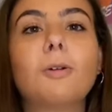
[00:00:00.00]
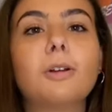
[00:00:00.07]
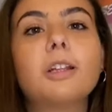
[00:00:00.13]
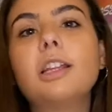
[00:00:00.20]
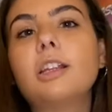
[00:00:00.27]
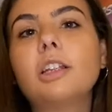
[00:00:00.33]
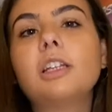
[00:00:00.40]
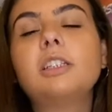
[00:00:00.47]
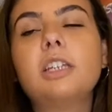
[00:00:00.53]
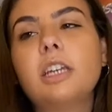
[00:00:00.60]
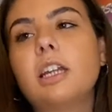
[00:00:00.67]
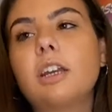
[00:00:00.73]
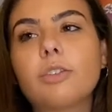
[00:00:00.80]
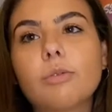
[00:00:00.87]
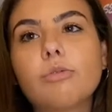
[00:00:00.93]
are literally teen
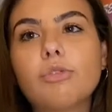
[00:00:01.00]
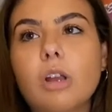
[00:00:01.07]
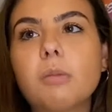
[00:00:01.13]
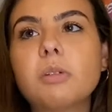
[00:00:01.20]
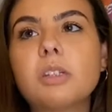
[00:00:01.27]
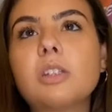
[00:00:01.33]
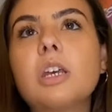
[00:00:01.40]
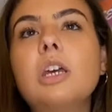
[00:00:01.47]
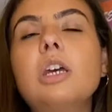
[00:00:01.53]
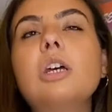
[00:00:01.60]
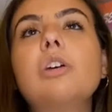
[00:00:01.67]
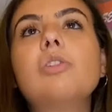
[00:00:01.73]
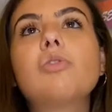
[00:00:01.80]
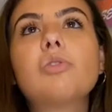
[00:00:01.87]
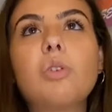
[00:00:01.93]
high school dramas.
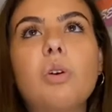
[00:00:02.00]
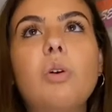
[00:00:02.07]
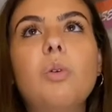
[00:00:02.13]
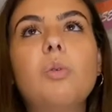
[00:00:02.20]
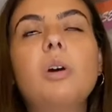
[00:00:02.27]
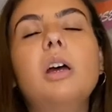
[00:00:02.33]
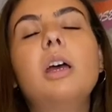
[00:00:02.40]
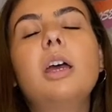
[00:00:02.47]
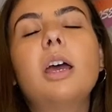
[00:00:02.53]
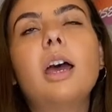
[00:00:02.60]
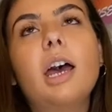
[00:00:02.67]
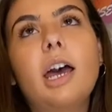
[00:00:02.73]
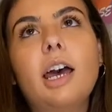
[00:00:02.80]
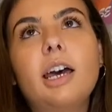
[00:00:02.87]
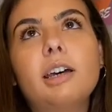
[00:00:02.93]
So
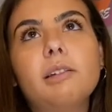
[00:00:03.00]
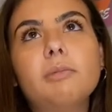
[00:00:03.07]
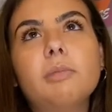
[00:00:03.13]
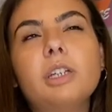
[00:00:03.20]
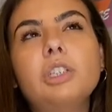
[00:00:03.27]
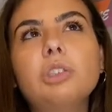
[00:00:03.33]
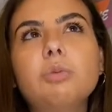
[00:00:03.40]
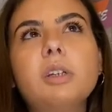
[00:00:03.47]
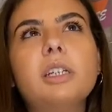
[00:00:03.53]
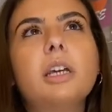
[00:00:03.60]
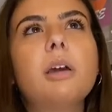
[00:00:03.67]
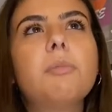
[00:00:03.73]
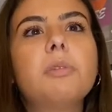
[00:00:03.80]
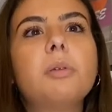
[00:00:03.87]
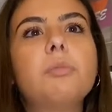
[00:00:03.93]
it's just right now
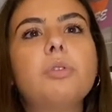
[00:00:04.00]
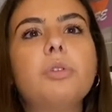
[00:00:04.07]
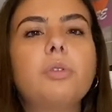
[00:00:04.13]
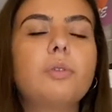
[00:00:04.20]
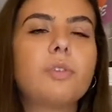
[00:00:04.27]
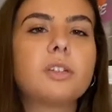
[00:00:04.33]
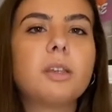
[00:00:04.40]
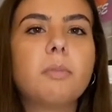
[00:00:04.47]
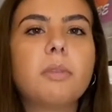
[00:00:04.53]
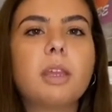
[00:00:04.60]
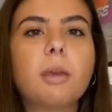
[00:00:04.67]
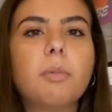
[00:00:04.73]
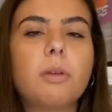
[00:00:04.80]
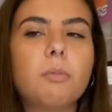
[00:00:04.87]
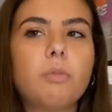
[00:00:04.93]
I'm in a mood for something
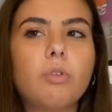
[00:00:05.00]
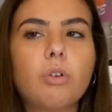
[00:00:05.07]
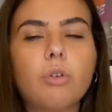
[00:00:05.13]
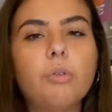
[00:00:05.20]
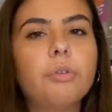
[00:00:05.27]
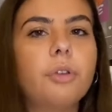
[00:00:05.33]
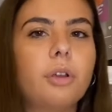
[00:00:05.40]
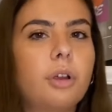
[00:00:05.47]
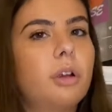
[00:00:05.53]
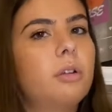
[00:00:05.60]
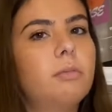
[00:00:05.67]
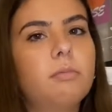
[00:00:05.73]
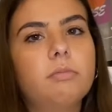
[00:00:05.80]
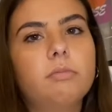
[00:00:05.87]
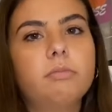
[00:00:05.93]
a bit more older,
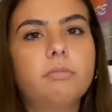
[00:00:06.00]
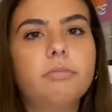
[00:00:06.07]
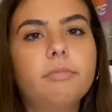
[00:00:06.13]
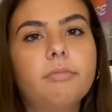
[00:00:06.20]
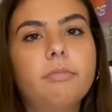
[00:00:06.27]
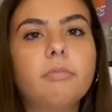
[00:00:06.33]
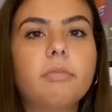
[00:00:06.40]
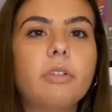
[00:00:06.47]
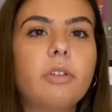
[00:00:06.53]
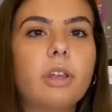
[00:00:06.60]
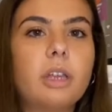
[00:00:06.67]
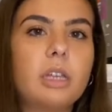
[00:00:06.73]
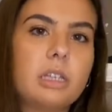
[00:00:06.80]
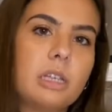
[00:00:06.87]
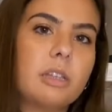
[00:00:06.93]

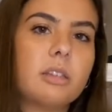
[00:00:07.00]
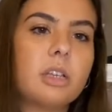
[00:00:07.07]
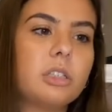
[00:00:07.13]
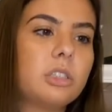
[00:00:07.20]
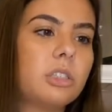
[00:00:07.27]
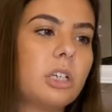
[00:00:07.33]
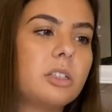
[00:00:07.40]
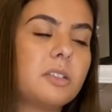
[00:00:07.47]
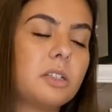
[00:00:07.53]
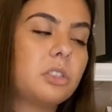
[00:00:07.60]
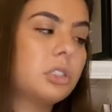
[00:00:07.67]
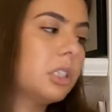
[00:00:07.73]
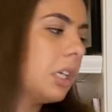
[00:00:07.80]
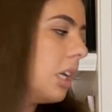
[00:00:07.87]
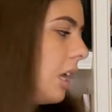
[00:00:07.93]

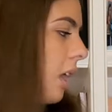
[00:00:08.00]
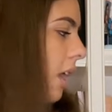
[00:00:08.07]
essentially.